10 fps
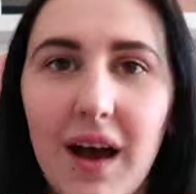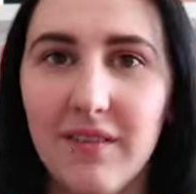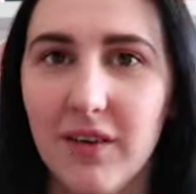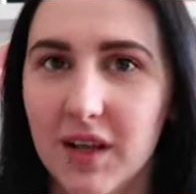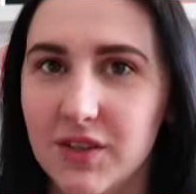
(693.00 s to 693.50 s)

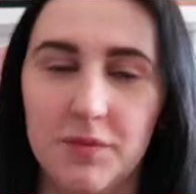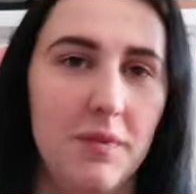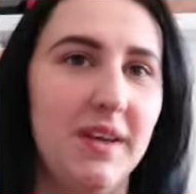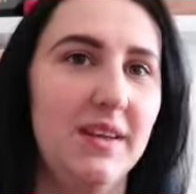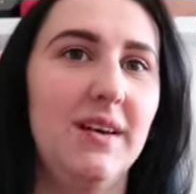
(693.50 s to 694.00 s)
I've only done
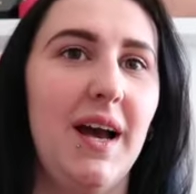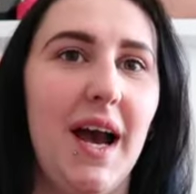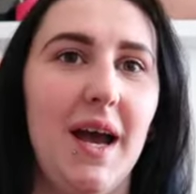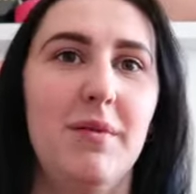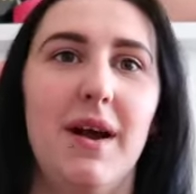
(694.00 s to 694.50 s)
my
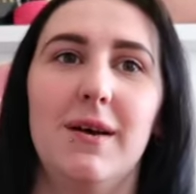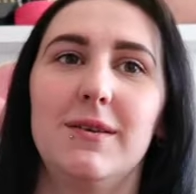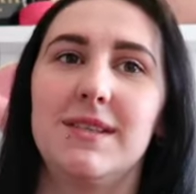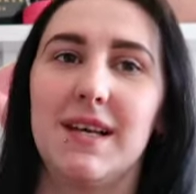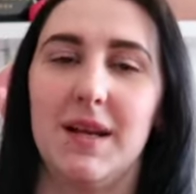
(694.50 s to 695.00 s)

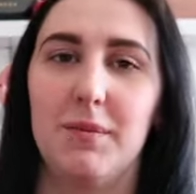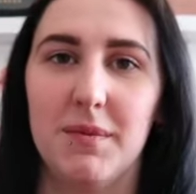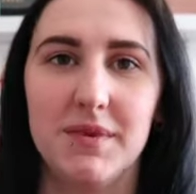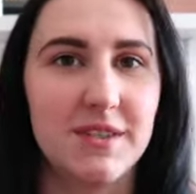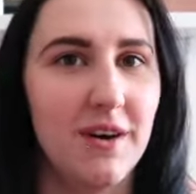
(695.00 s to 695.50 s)
eyebrows and a bit
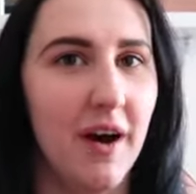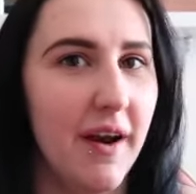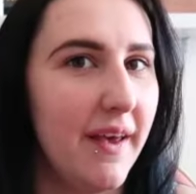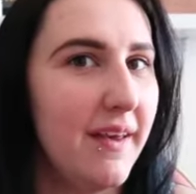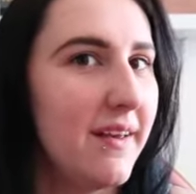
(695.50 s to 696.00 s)
of
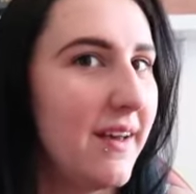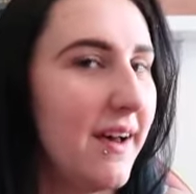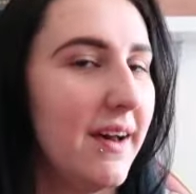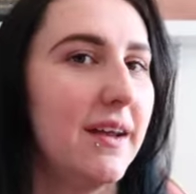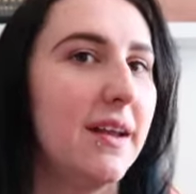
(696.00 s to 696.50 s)
mascara
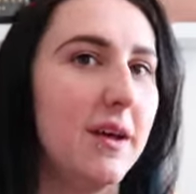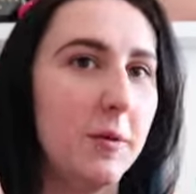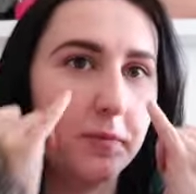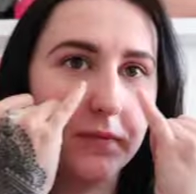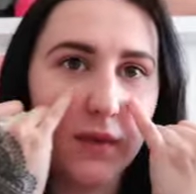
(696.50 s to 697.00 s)
and
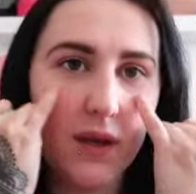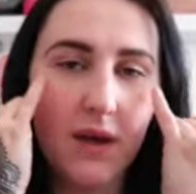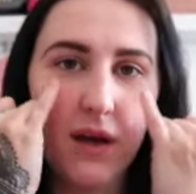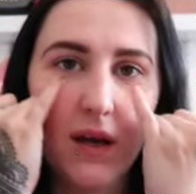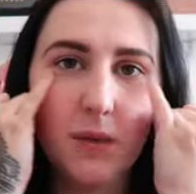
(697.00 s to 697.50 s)
a
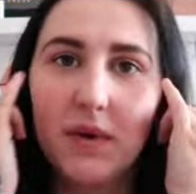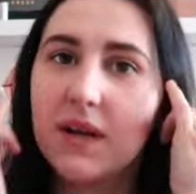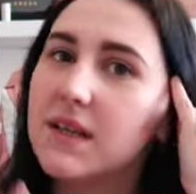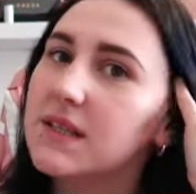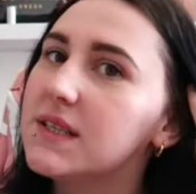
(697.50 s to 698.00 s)
bit
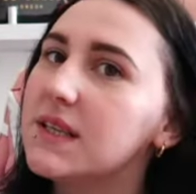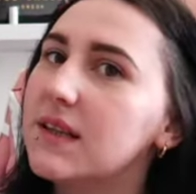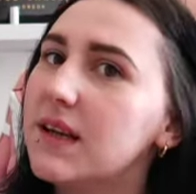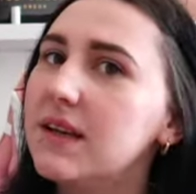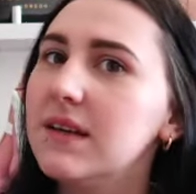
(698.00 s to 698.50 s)
of
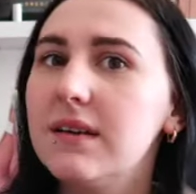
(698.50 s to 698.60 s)
concealer.